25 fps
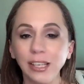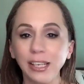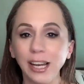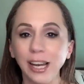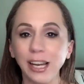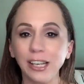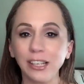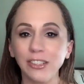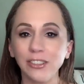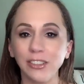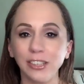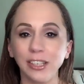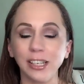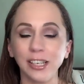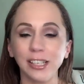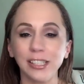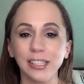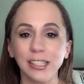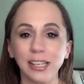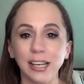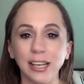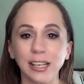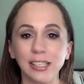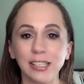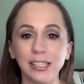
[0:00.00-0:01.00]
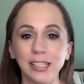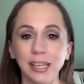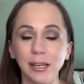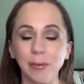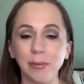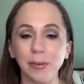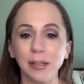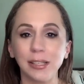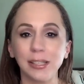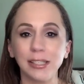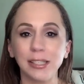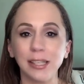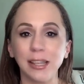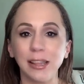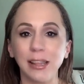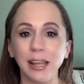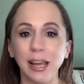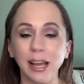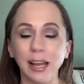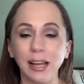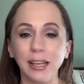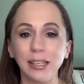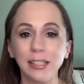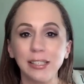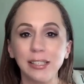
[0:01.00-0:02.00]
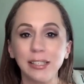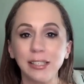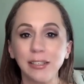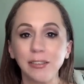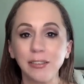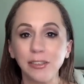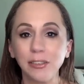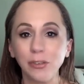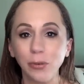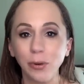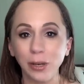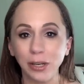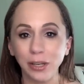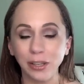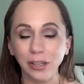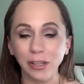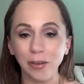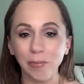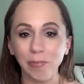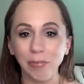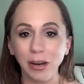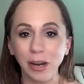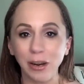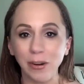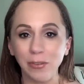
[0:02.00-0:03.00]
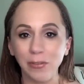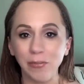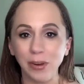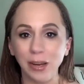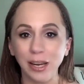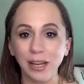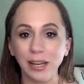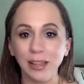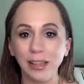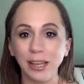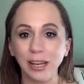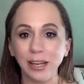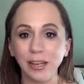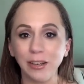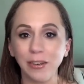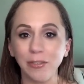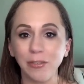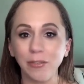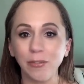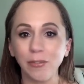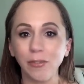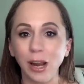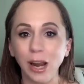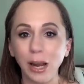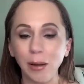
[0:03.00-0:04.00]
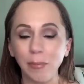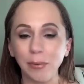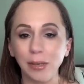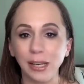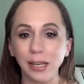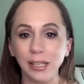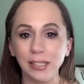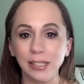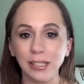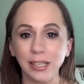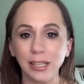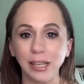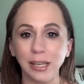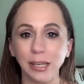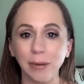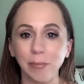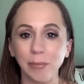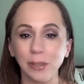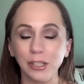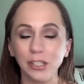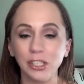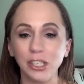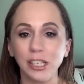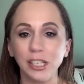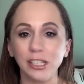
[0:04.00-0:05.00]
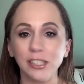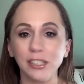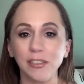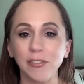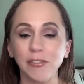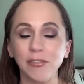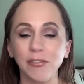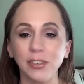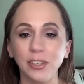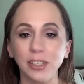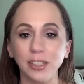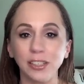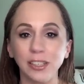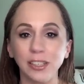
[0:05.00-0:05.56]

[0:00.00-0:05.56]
contradicts statements that Gwendolyn Brown made, that Robyn has claimed that she doesn't feel